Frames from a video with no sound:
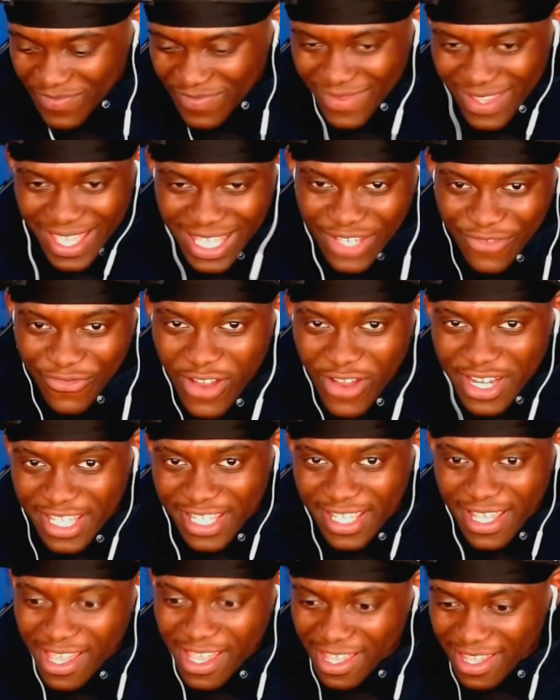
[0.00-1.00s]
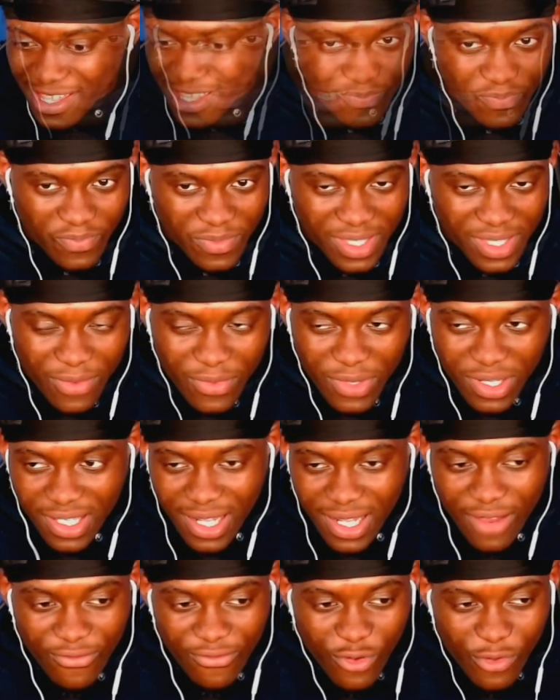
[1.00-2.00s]
It's funny. Can we just
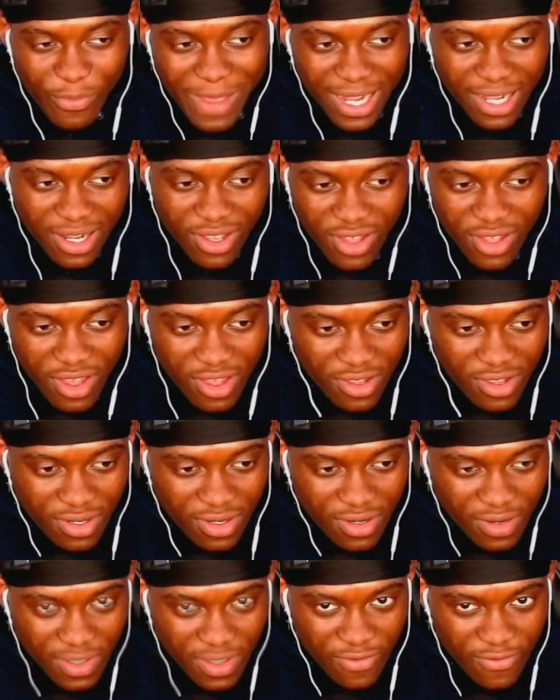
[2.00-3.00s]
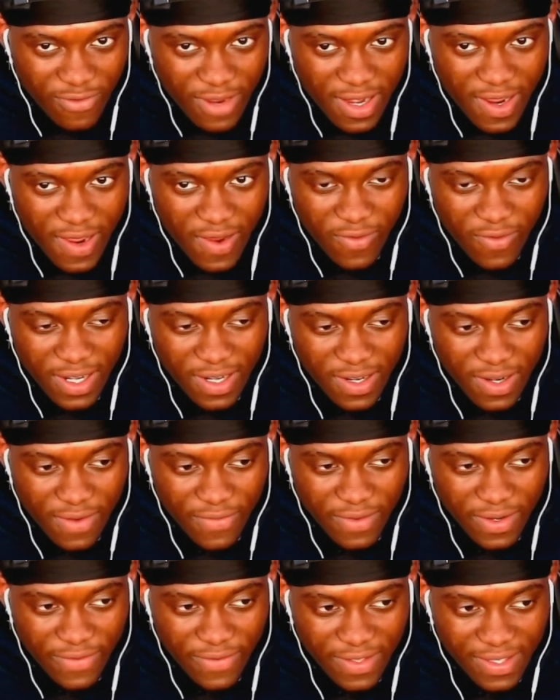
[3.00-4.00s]
like reel back the curtain? Why not? I really don't
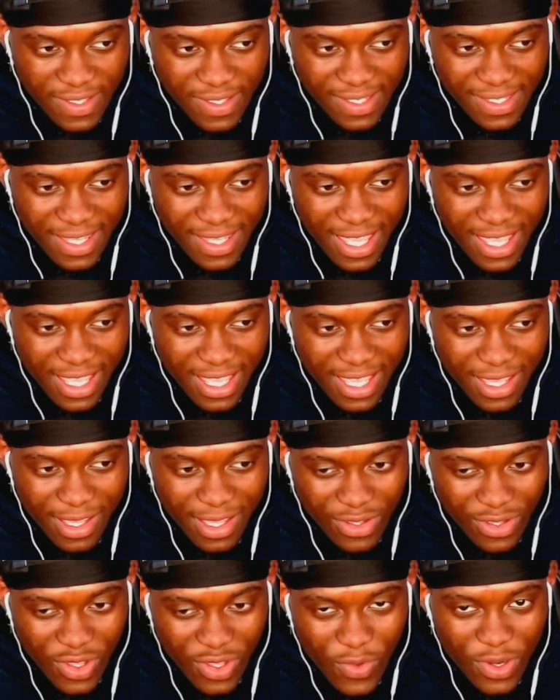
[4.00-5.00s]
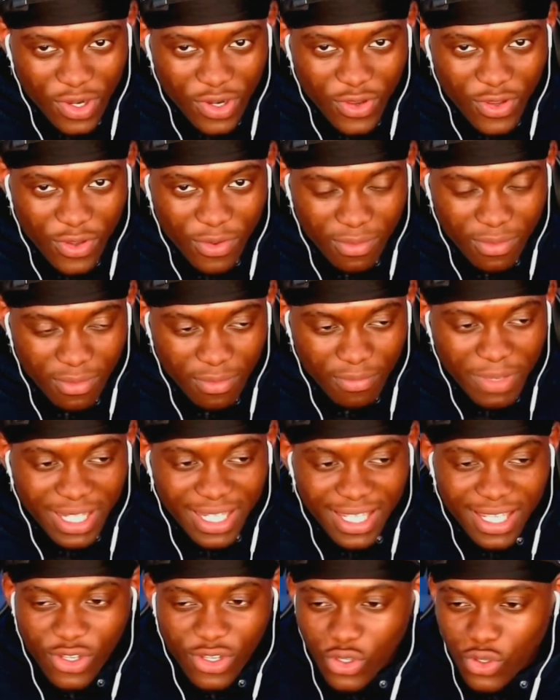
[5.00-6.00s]
have anything to say. Going home. But
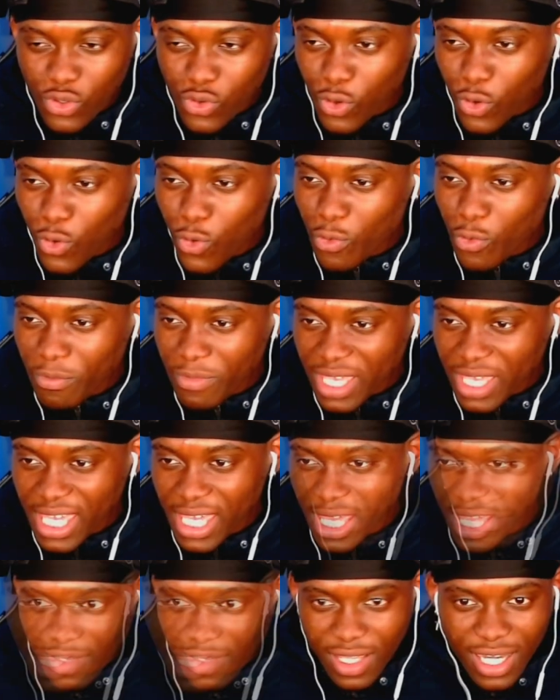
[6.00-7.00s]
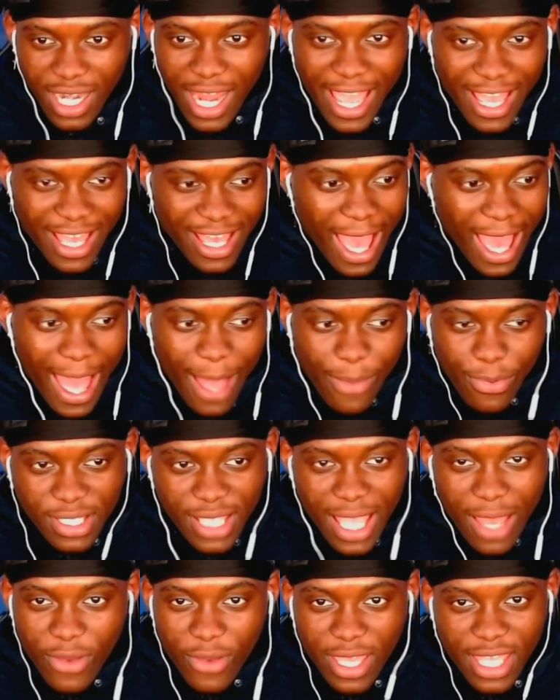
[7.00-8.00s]
didn't you call me? Like, I was
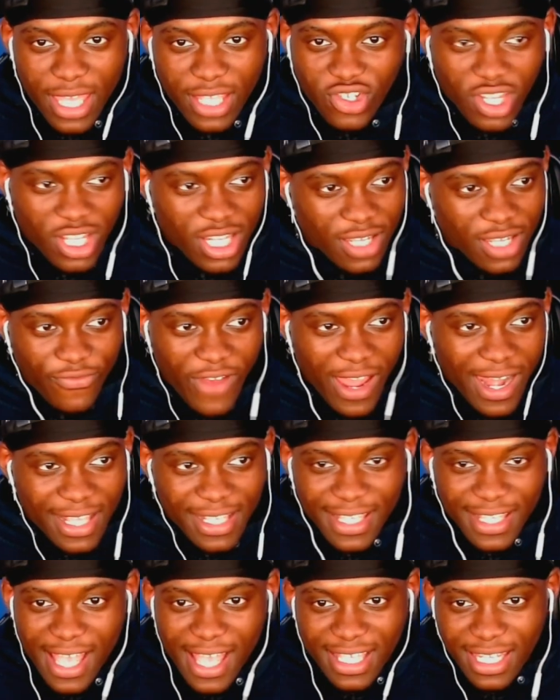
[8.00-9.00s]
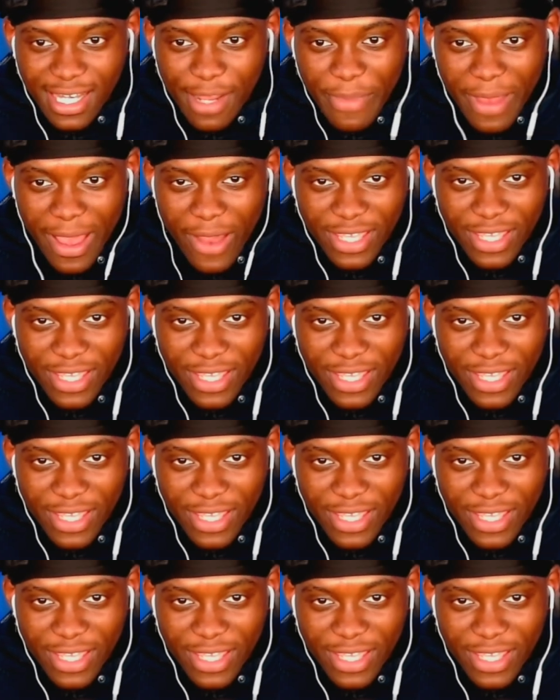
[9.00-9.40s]
out here chilling, fantasizing about